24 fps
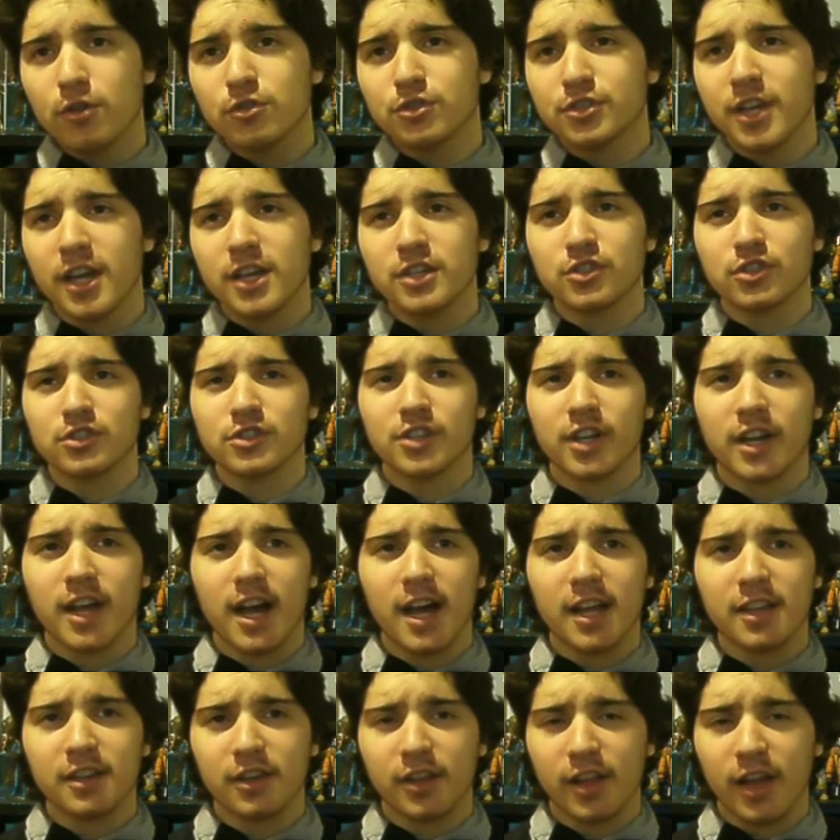stays on
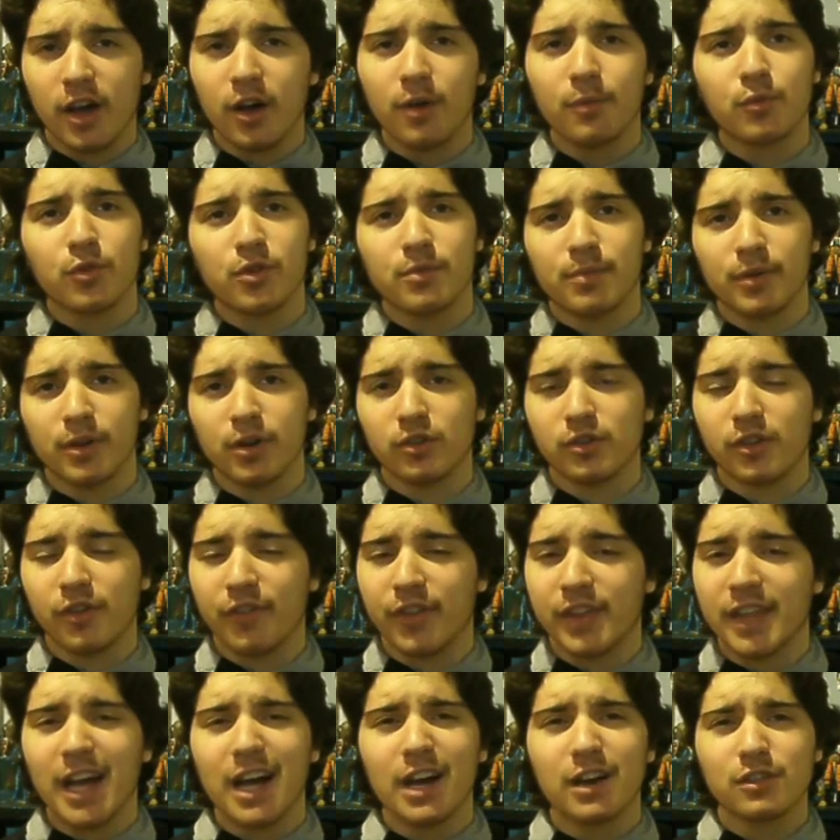Jakanda to help rebuild, and the
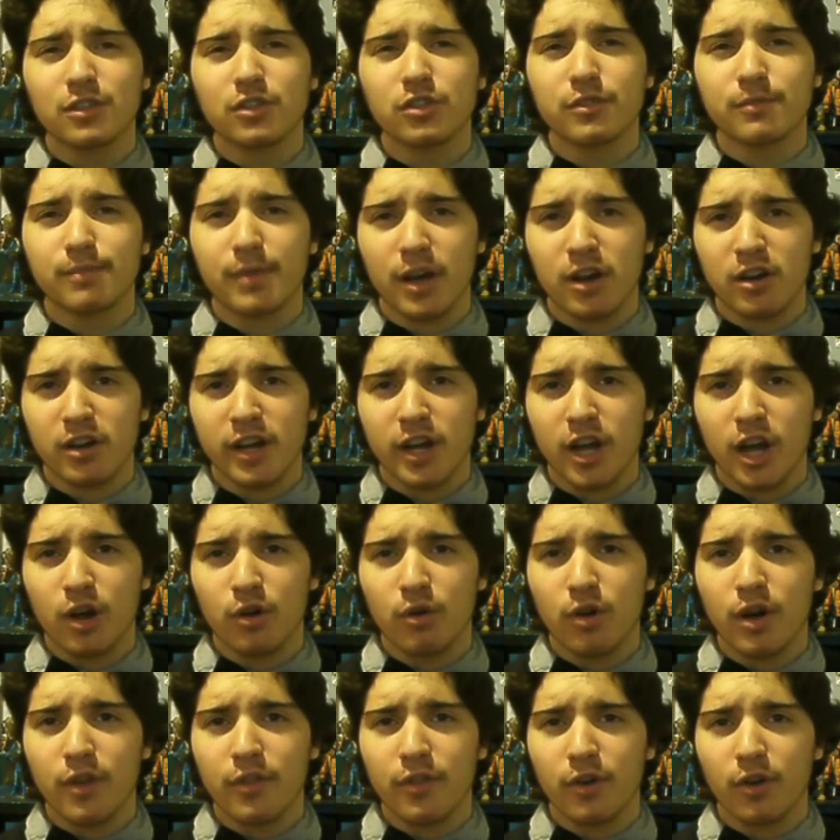Doctor and Peri go
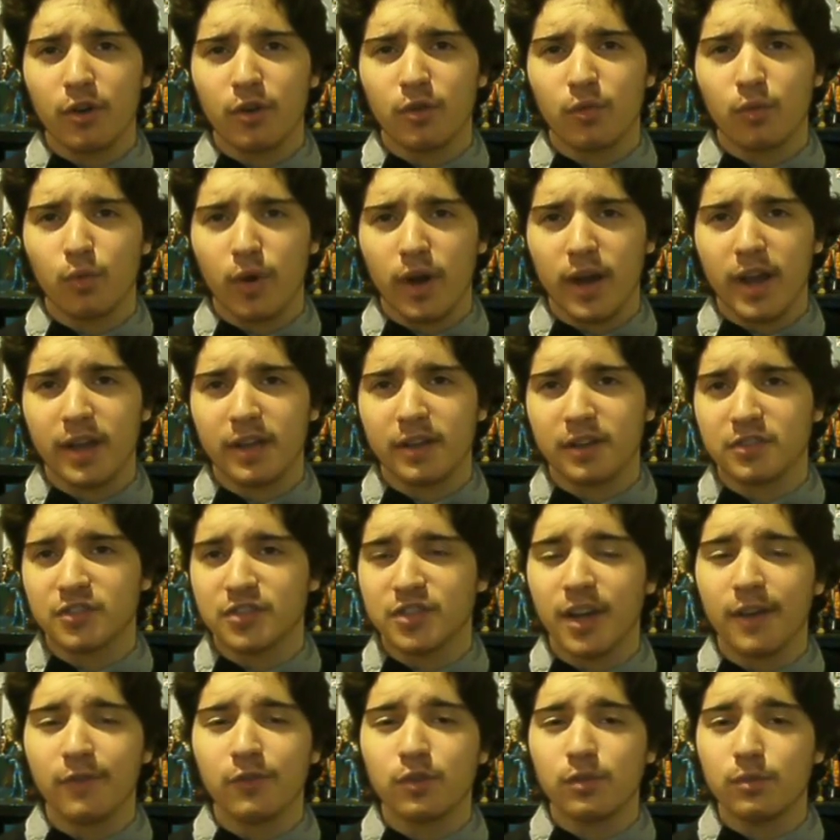on their way to
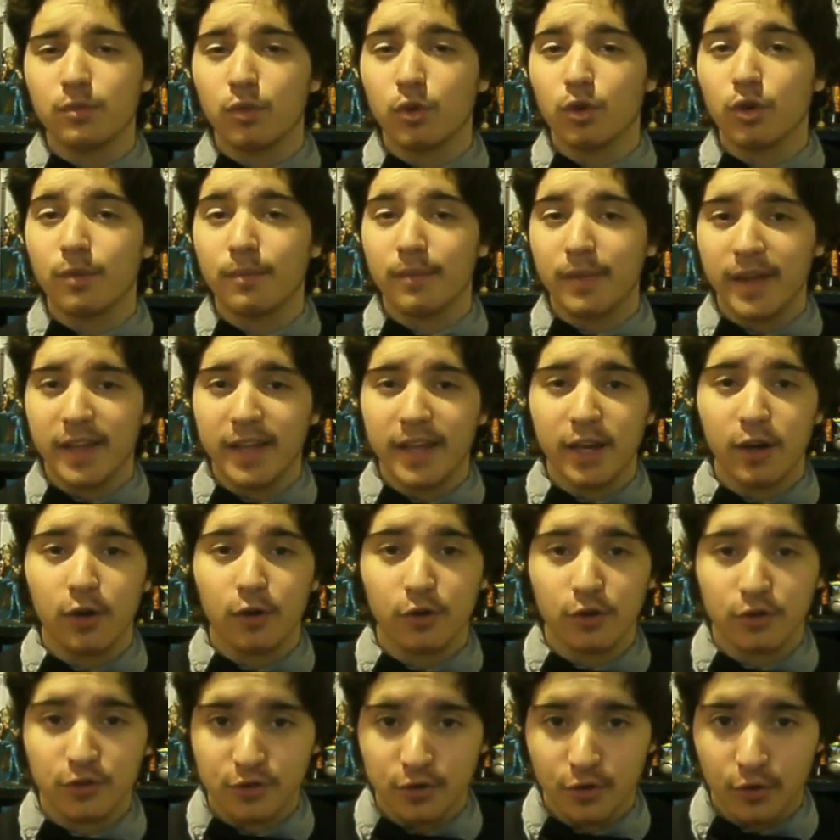several more
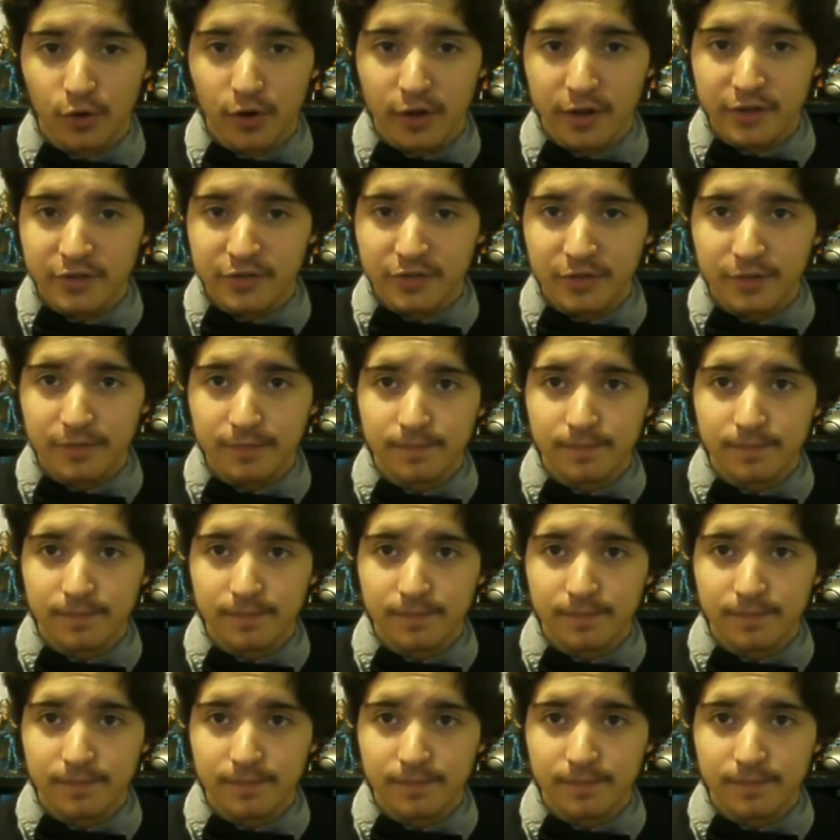mediocre stories.